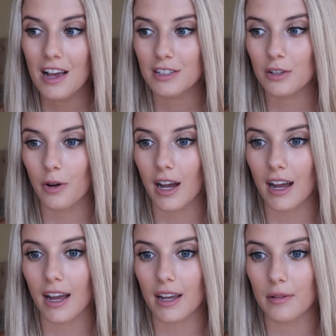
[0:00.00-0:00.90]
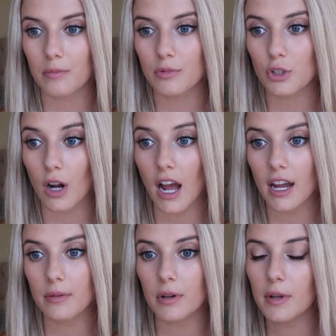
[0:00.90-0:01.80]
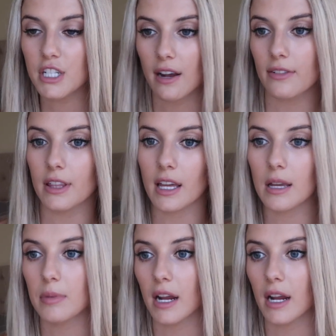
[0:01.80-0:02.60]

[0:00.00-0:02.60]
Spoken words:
so I tried pretty much everything,